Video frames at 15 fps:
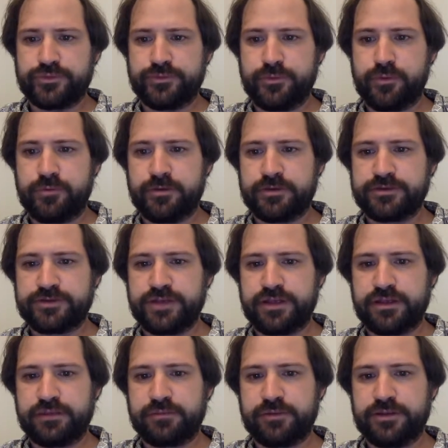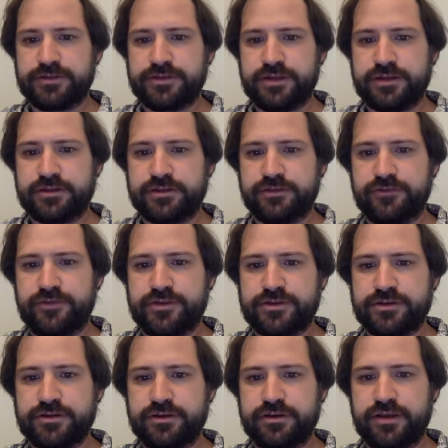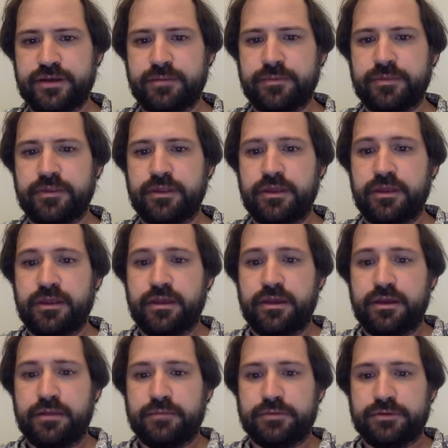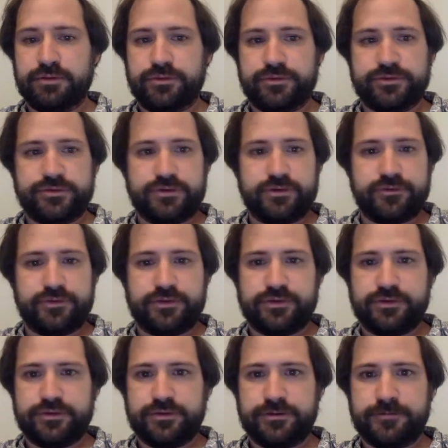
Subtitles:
movement is taking place at a sufficient depth below the surface.